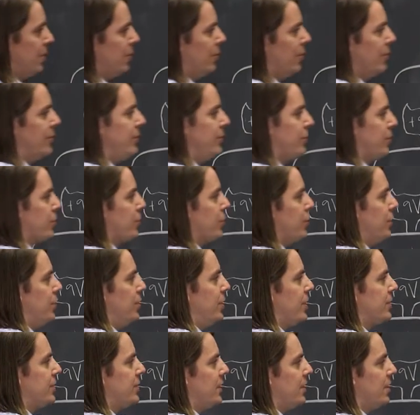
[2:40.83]
Well, these are
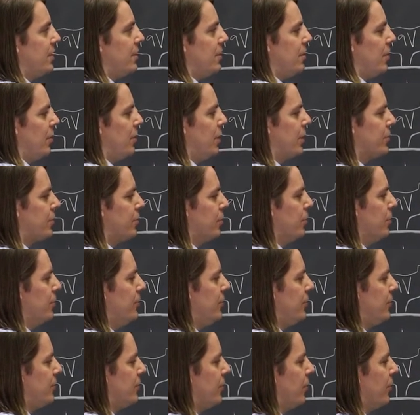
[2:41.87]
conducting electrodes,
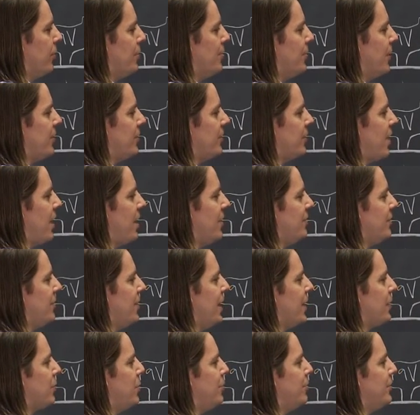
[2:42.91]
so they must have
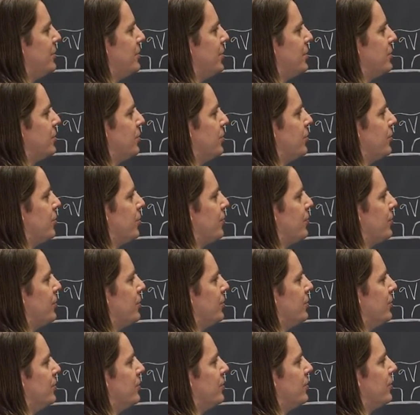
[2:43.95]
equipotential
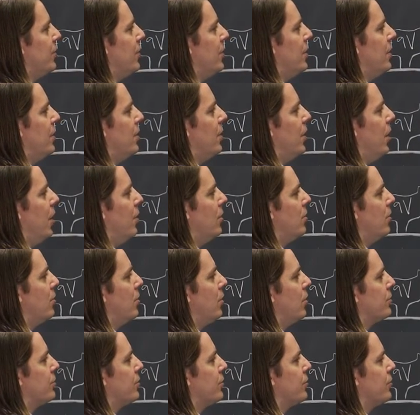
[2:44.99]
surfaces all
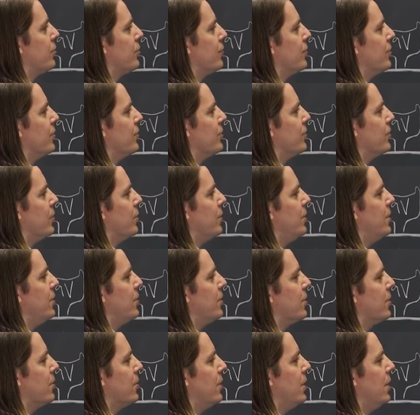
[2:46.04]
along their surface. So
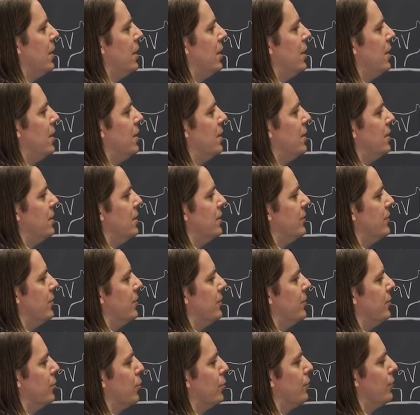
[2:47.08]
here is the
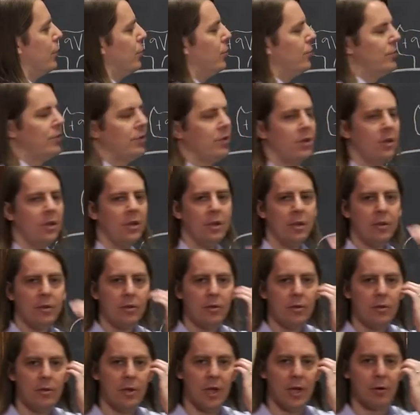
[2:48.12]
zero volt
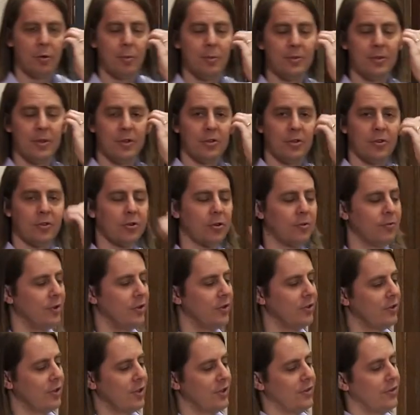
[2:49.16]
equipotential
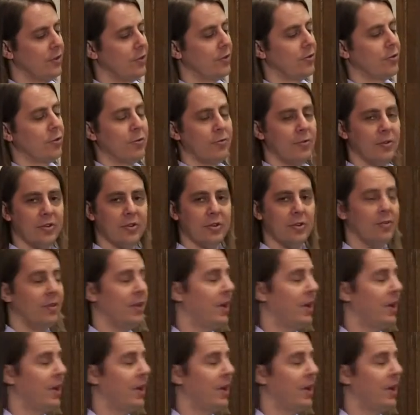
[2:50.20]
surface. It's the surface of